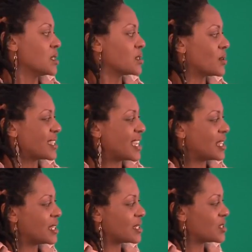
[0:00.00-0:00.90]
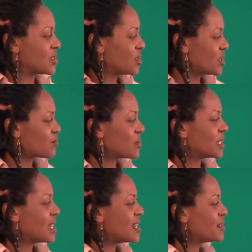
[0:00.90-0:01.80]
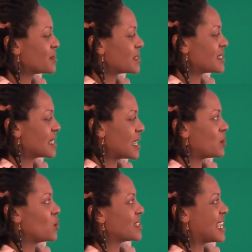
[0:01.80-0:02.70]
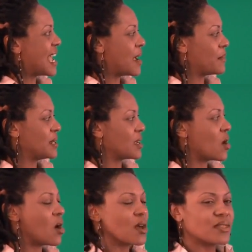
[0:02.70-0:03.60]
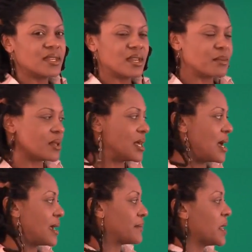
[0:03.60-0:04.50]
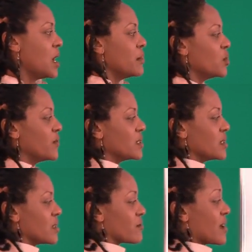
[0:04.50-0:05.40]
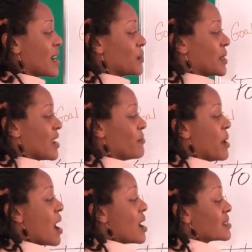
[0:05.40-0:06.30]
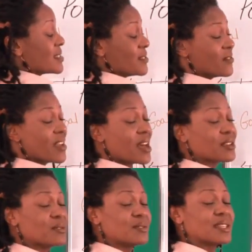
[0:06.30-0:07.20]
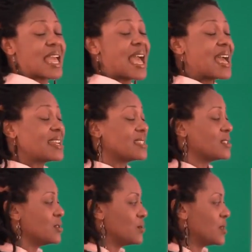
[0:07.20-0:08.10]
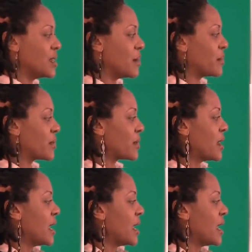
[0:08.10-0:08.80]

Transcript: So again, let's just really understand what's happening on the number line. Moving to the right, we have positive values adding to the number.